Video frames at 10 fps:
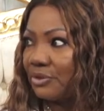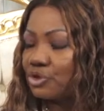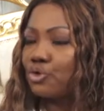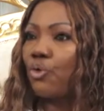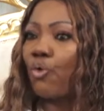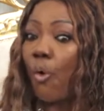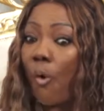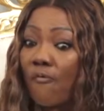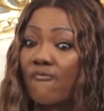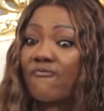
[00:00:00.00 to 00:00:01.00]
So
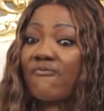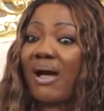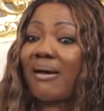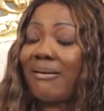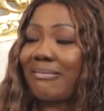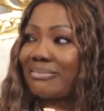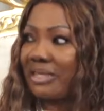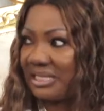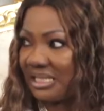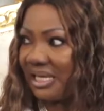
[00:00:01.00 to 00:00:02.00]
over the
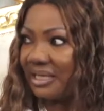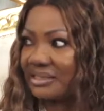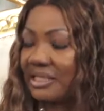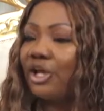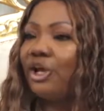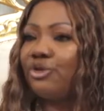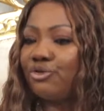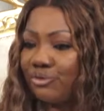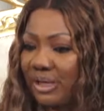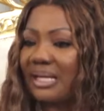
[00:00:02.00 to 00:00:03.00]
years,
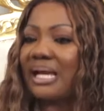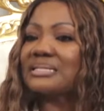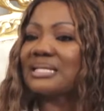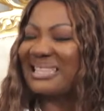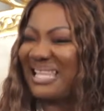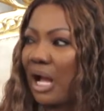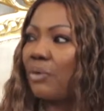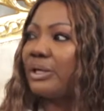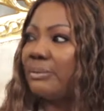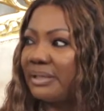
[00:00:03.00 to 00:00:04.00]
you realize that
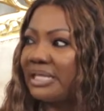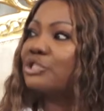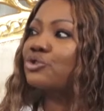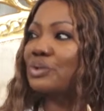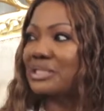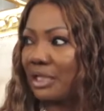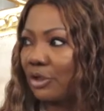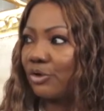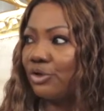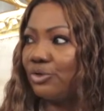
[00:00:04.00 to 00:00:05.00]
now it begins to tell
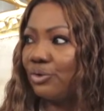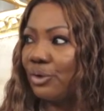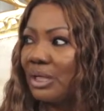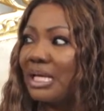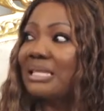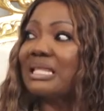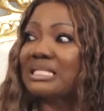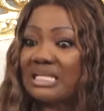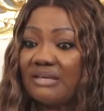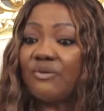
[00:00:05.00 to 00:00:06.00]
on you
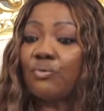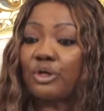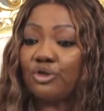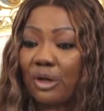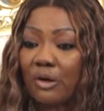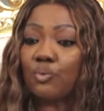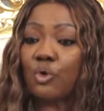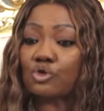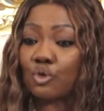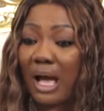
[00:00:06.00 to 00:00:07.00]
that even when you
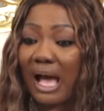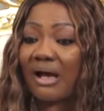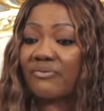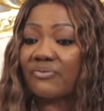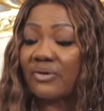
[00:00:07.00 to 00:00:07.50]
want to have